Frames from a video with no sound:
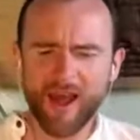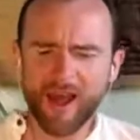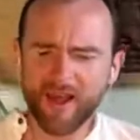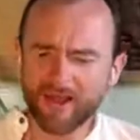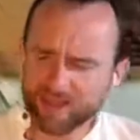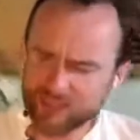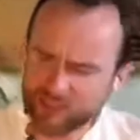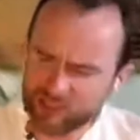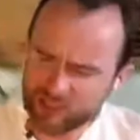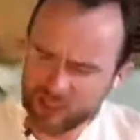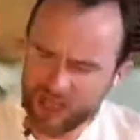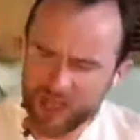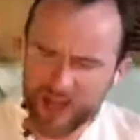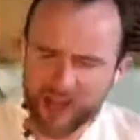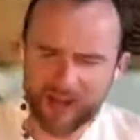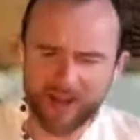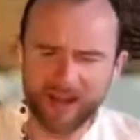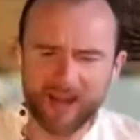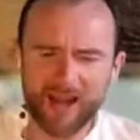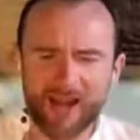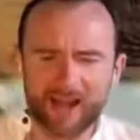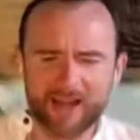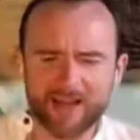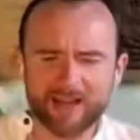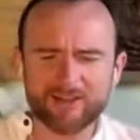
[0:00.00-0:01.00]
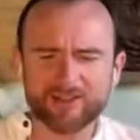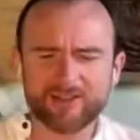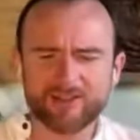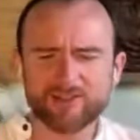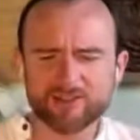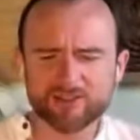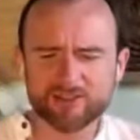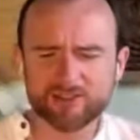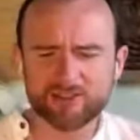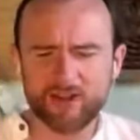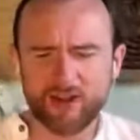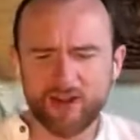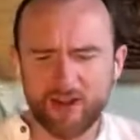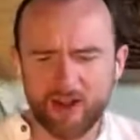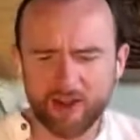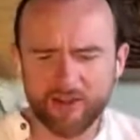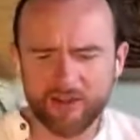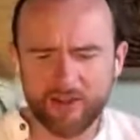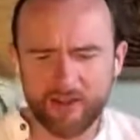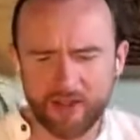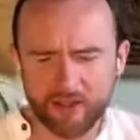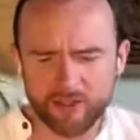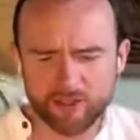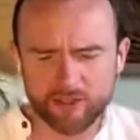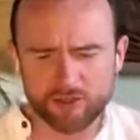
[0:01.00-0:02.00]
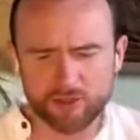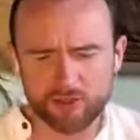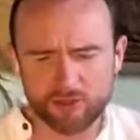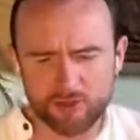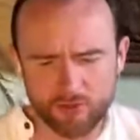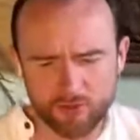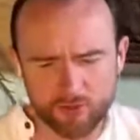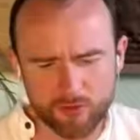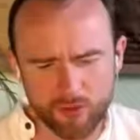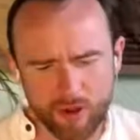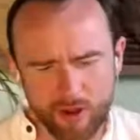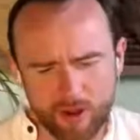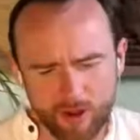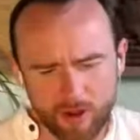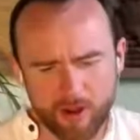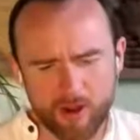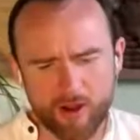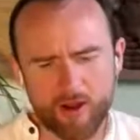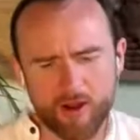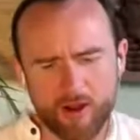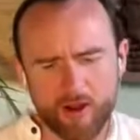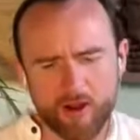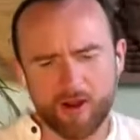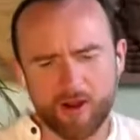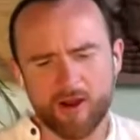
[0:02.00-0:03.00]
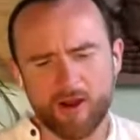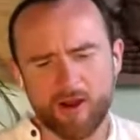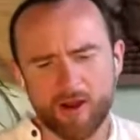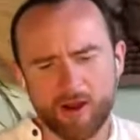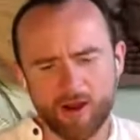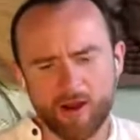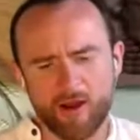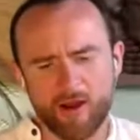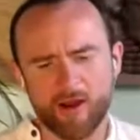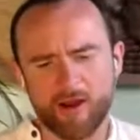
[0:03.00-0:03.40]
and shine like the star that you are.